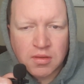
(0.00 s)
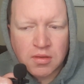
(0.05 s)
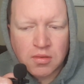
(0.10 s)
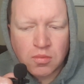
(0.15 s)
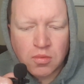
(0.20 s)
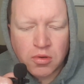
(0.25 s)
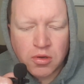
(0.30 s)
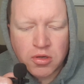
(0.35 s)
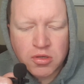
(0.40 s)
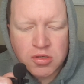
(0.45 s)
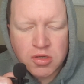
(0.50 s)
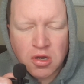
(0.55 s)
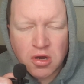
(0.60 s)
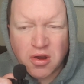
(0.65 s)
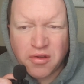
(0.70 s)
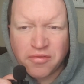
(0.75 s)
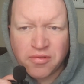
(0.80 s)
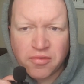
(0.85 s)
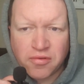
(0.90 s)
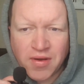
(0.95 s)
The one who's
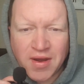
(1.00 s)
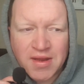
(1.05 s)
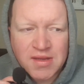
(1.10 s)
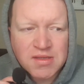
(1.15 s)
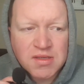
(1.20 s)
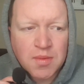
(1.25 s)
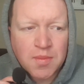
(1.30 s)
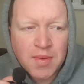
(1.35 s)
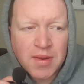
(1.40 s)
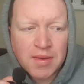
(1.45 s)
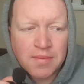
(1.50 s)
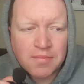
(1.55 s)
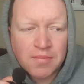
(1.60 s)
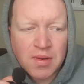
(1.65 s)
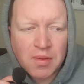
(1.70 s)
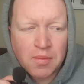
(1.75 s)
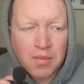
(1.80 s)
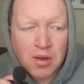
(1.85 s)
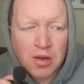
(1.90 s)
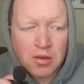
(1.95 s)
gone off the rails a bit.
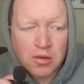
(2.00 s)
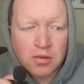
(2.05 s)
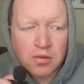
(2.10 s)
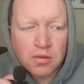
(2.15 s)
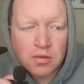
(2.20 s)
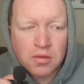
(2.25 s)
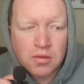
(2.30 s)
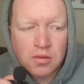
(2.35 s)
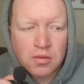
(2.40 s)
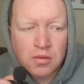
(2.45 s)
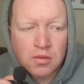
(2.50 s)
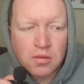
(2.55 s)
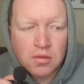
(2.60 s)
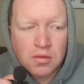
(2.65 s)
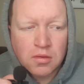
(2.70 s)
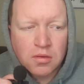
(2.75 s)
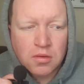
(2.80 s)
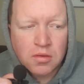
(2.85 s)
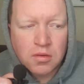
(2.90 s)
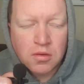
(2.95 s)
Let me look.
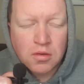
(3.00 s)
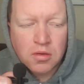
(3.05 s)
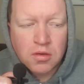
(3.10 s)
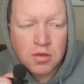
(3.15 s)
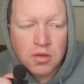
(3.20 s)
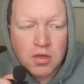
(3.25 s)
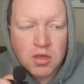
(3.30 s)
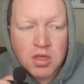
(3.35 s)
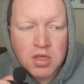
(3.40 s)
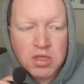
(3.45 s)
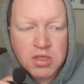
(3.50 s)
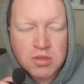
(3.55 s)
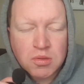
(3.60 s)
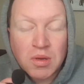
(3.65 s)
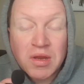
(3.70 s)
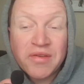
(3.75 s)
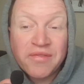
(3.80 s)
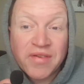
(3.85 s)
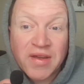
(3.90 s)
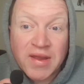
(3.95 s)

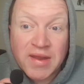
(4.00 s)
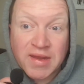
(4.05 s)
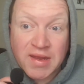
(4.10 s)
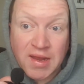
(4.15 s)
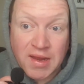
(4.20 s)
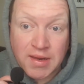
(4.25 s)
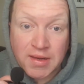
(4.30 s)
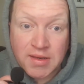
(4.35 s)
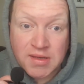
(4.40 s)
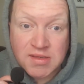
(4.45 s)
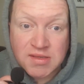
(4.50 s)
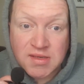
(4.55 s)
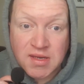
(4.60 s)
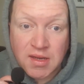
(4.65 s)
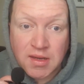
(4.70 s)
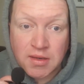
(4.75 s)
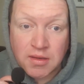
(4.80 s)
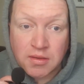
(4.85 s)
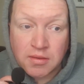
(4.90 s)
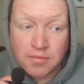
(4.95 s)
So he vacated his
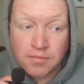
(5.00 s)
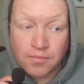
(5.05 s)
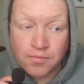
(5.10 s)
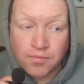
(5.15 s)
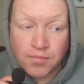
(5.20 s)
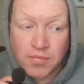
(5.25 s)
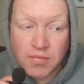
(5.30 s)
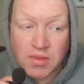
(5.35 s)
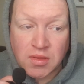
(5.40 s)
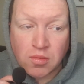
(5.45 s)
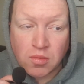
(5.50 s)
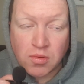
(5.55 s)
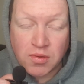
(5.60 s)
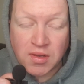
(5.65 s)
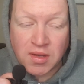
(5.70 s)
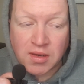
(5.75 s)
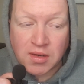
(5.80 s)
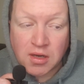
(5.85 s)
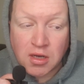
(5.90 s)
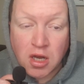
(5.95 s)
title, the
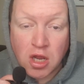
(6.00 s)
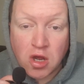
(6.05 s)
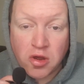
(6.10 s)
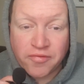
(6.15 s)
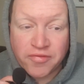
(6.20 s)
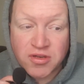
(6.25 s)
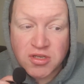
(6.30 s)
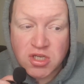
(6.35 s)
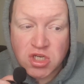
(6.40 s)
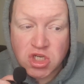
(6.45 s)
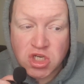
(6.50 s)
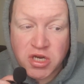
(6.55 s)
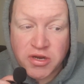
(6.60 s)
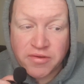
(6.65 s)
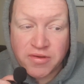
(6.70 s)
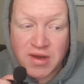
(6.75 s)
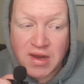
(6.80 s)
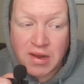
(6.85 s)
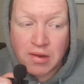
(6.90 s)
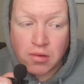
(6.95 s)
one that Glover
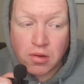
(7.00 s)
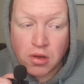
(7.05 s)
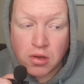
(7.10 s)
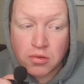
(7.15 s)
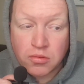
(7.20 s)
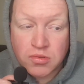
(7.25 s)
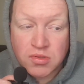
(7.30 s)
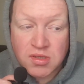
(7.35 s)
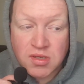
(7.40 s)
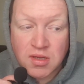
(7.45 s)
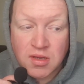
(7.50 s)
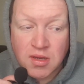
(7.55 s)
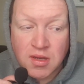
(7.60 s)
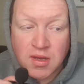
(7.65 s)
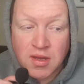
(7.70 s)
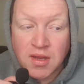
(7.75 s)
Teixeira now holds.